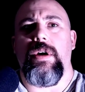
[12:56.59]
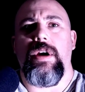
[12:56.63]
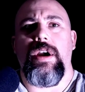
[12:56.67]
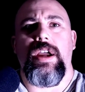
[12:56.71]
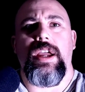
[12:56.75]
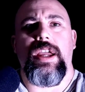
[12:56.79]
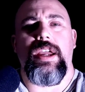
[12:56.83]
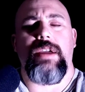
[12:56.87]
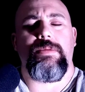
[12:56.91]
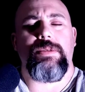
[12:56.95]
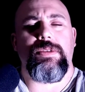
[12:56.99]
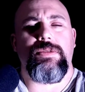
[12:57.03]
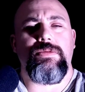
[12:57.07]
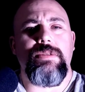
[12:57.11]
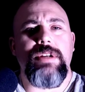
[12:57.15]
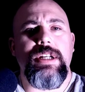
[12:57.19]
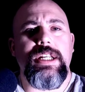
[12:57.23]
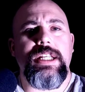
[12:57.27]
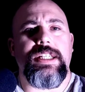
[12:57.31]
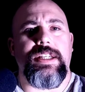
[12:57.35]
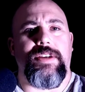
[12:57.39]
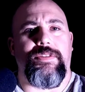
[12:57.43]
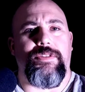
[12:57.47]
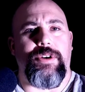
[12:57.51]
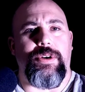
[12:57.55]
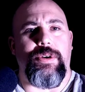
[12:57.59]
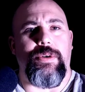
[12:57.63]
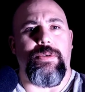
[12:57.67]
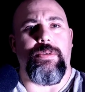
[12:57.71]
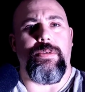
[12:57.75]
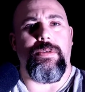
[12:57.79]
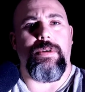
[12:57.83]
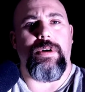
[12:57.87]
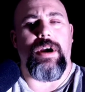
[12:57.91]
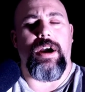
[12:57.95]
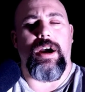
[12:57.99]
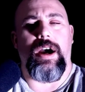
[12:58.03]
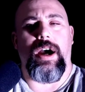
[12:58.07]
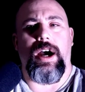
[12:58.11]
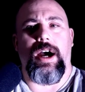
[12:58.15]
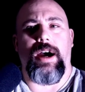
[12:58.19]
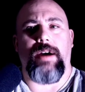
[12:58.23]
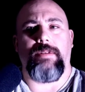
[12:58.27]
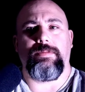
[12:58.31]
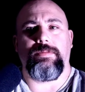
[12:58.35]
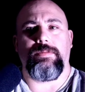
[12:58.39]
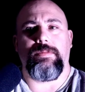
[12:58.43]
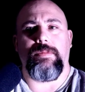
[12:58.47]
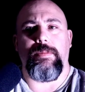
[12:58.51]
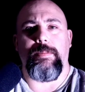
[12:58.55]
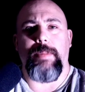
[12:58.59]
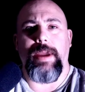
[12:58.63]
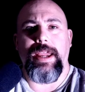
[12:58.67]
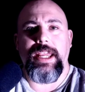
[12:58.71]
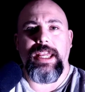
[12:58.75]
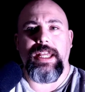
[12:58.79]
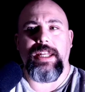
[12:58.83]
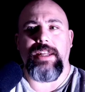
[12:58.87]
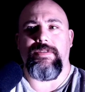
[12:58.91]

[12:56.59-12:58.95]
It was really difficult making